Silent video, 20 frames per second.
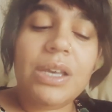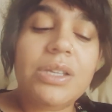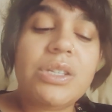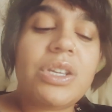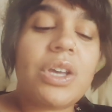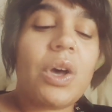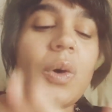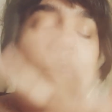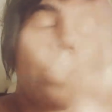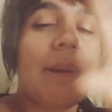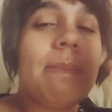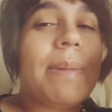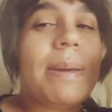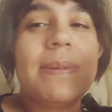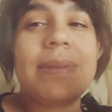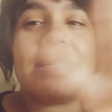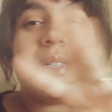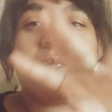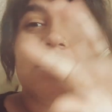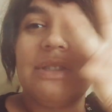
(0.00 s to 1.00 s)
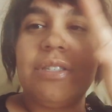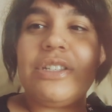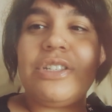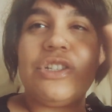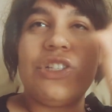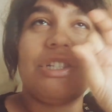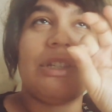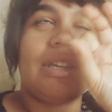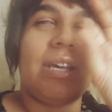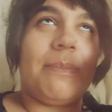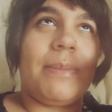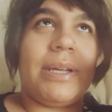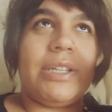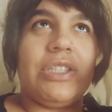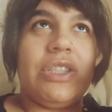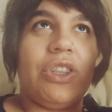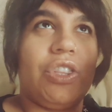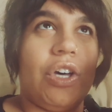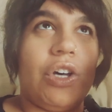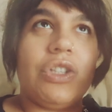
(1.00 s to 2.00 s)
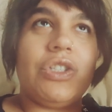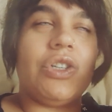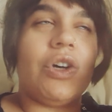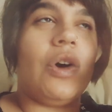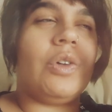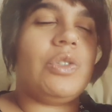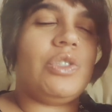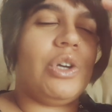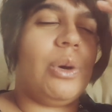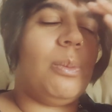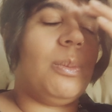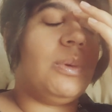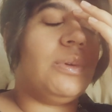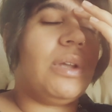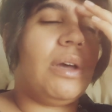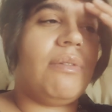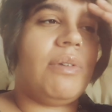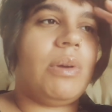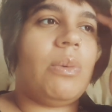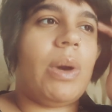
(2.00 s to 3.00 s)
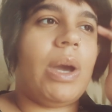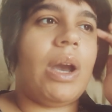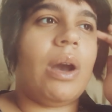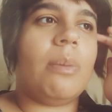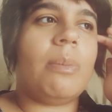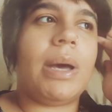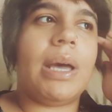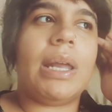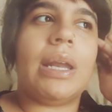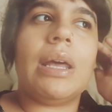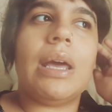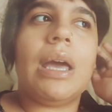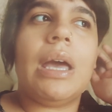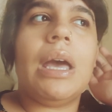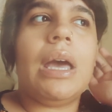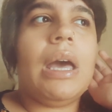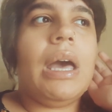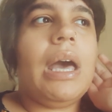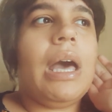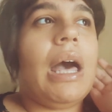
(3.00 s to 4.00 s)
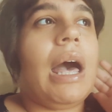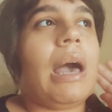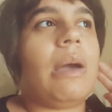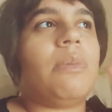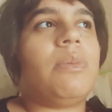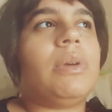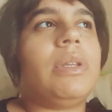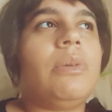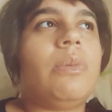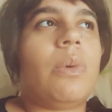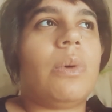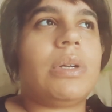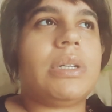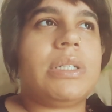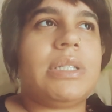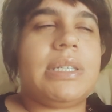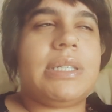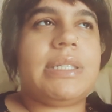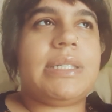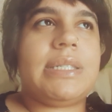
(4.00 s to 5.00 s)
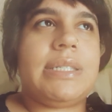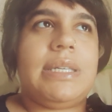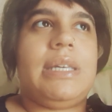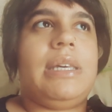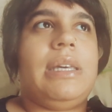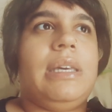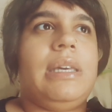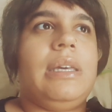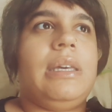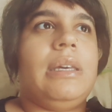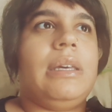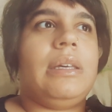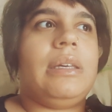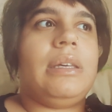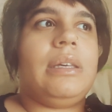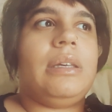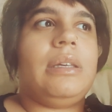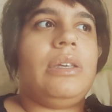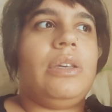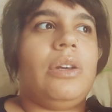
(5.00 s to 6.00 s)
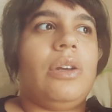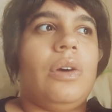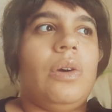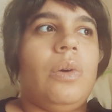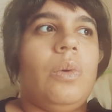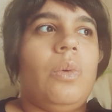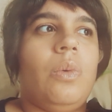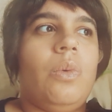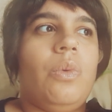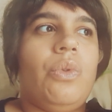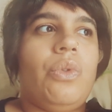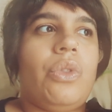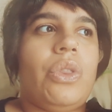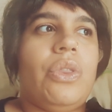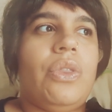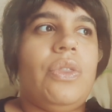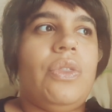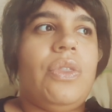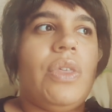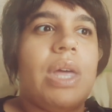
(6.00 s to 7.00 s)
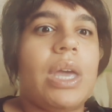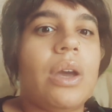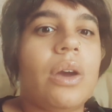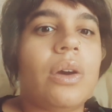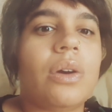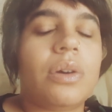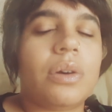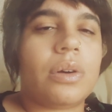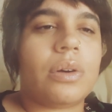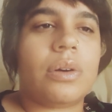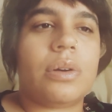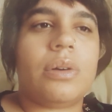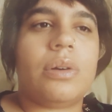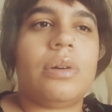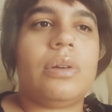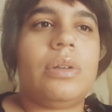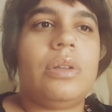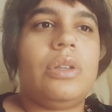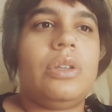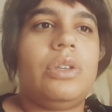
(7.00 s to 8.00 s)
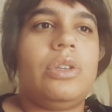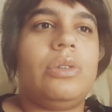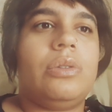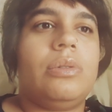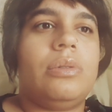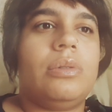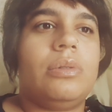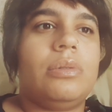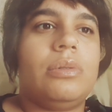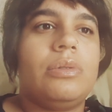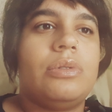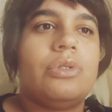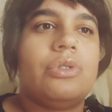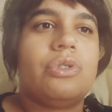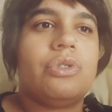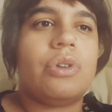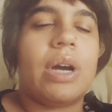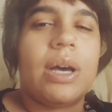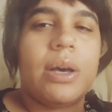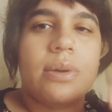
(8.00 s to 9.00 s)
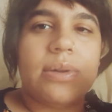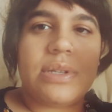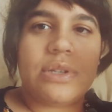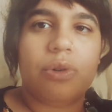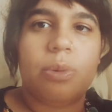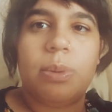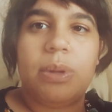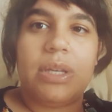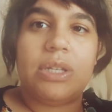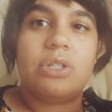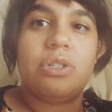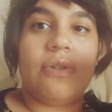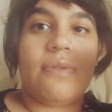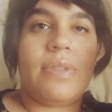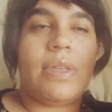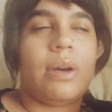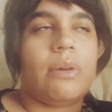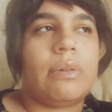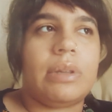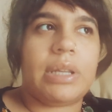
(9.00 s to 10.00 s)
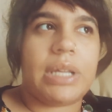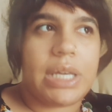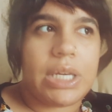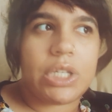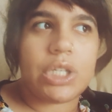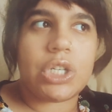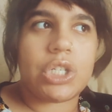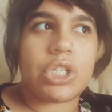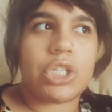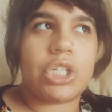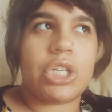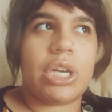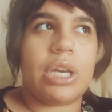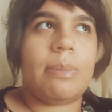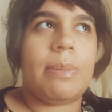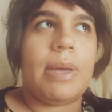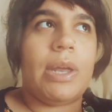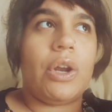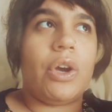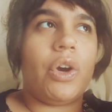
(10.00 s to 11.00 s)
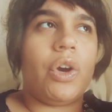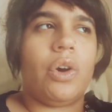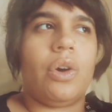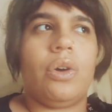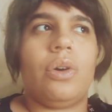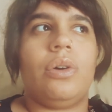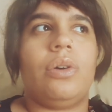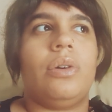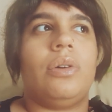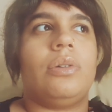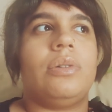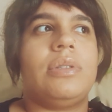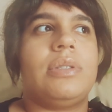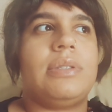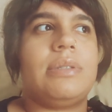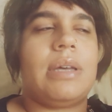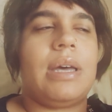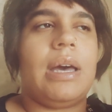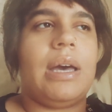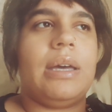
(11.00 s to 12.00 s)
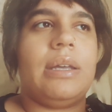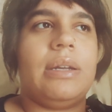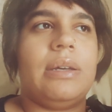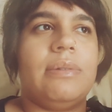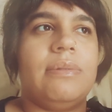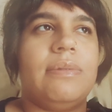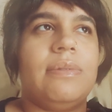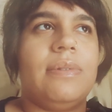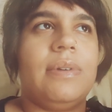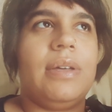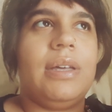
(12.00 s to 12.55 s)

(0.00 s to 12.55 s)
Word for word: So maybe this this is just, like, my thoughts all jumbled everywhere, but I really wanted to see, you know, their trials and tribulations of their relationship, and her to kind of,